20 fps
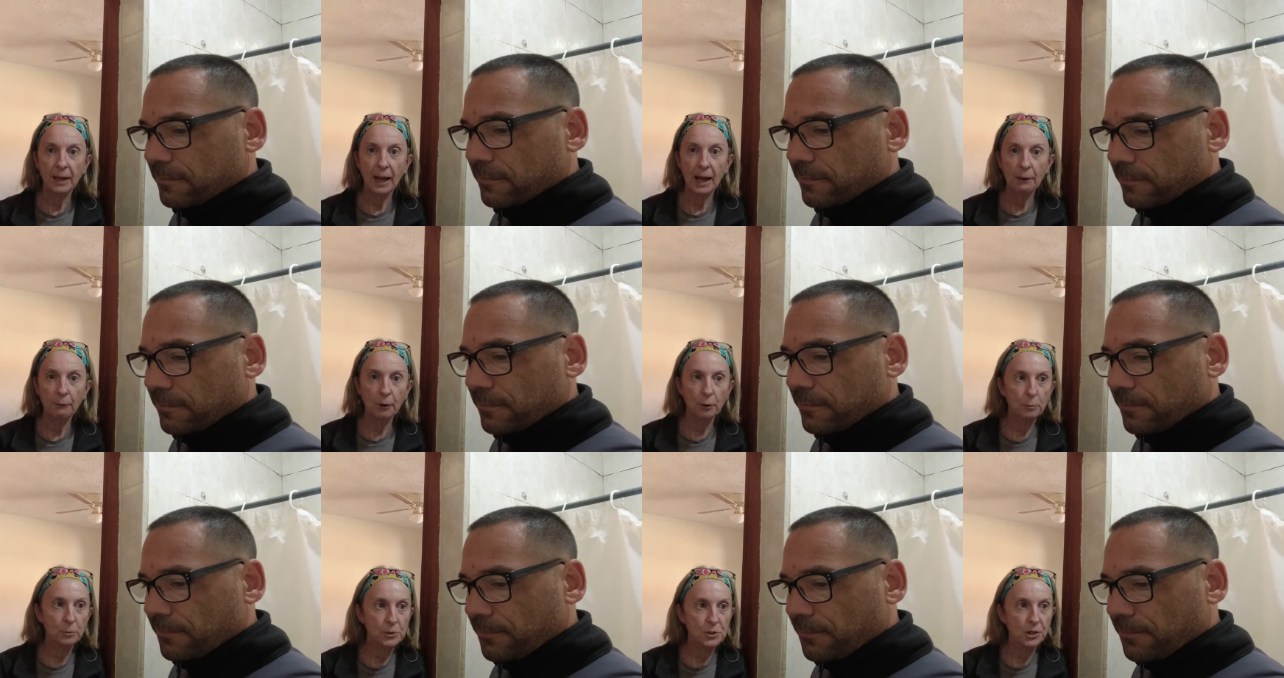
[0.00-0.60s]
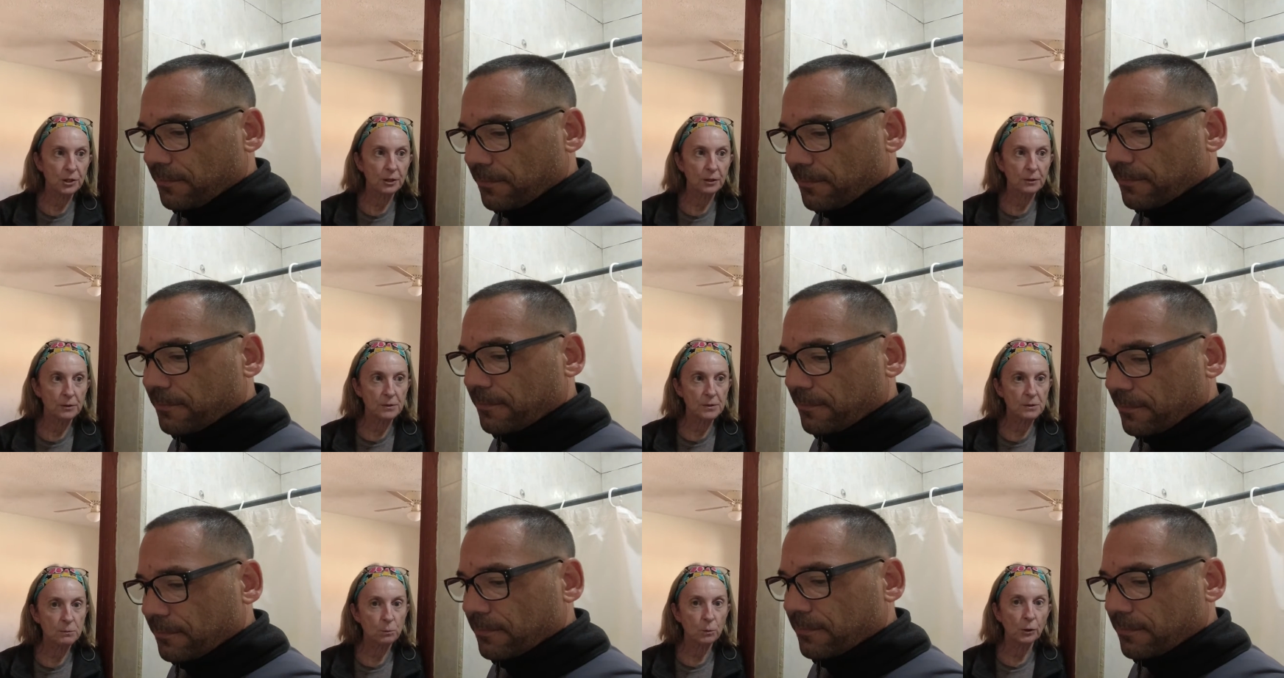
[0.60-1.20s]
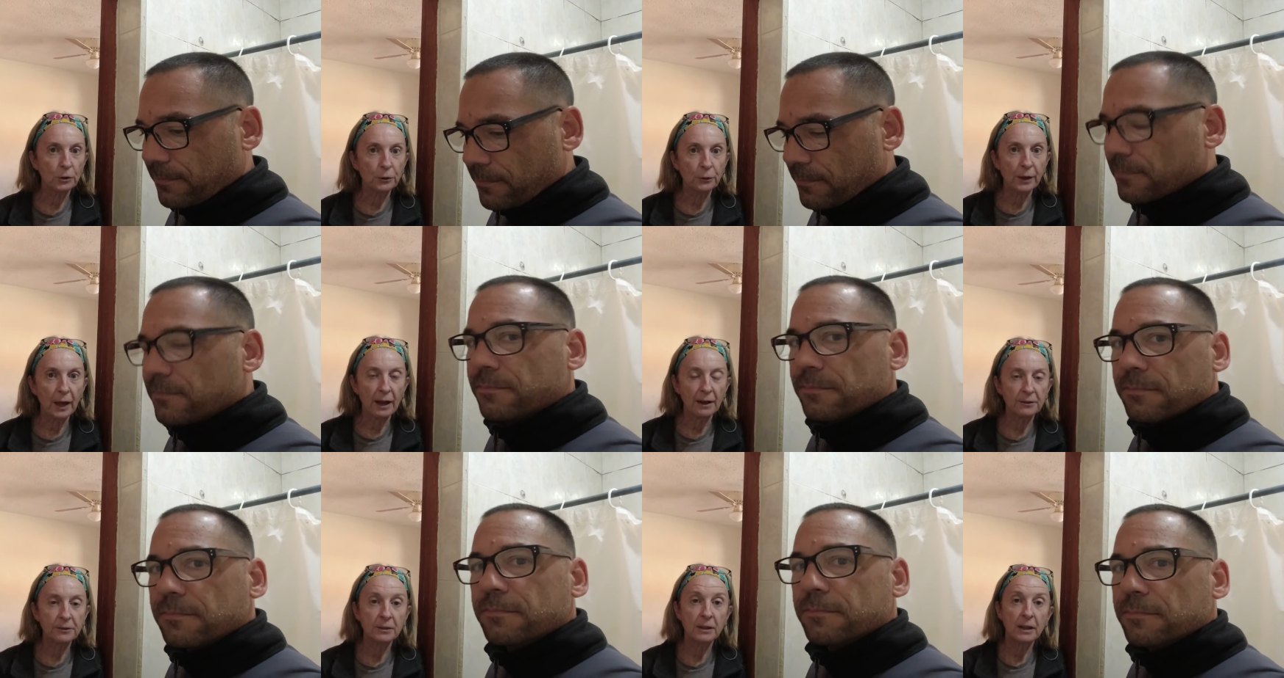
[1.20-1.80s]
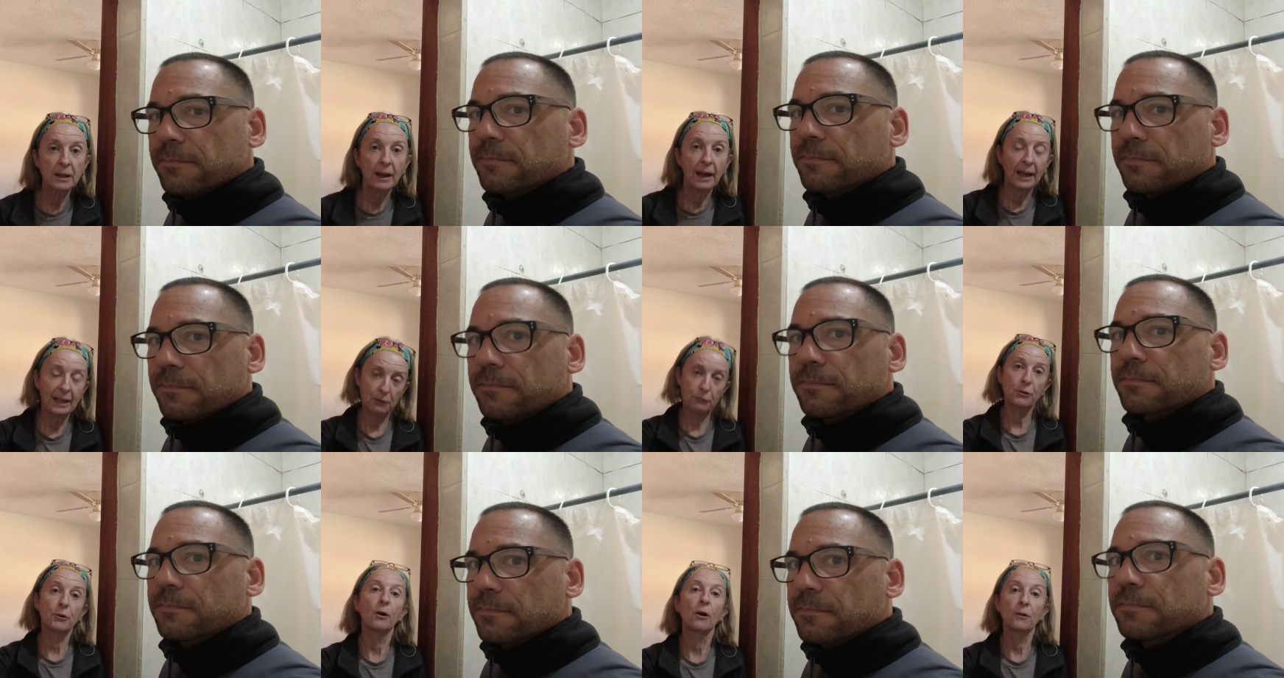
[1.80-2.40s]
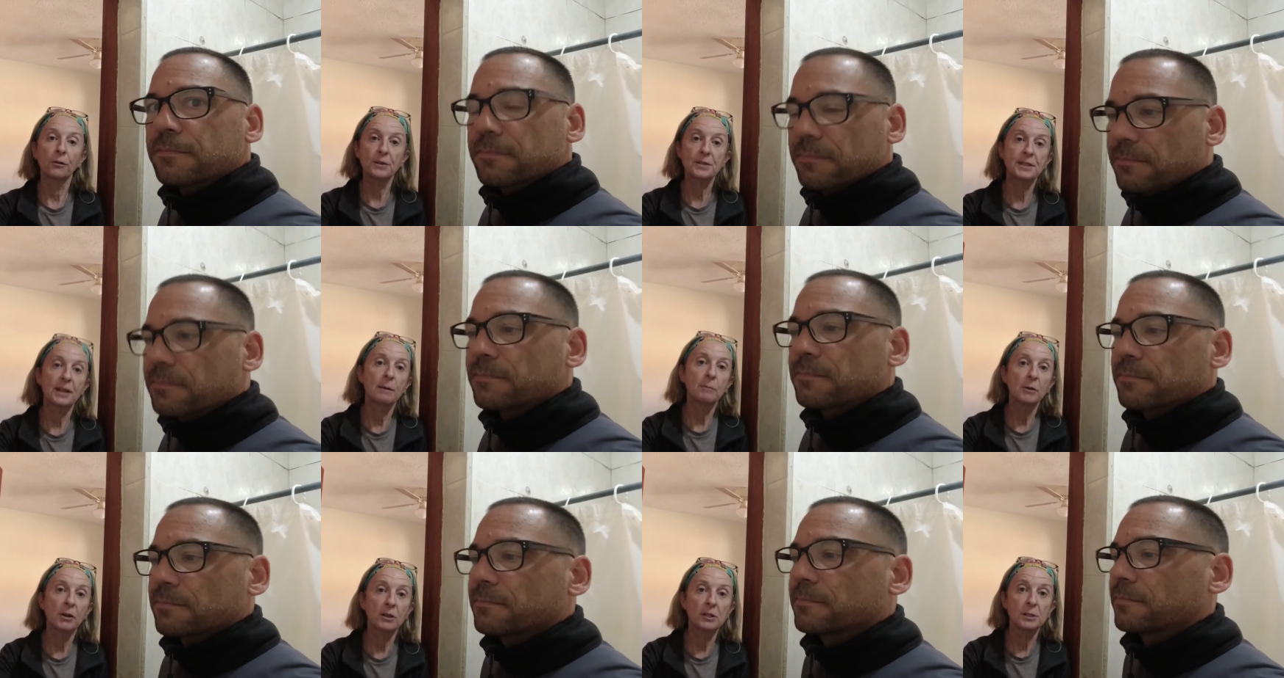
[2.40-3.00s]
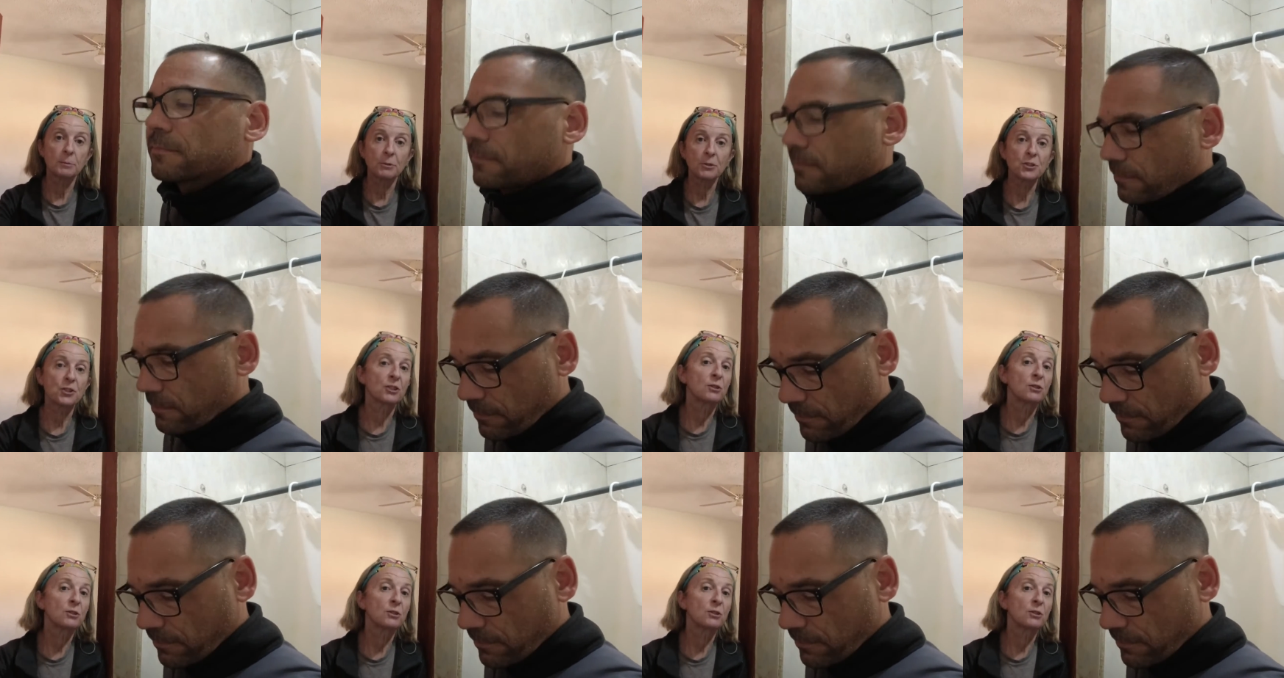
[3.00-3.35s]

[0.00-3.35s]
Speaker 1: How our budget goes, what you get, and if you're on the same kind of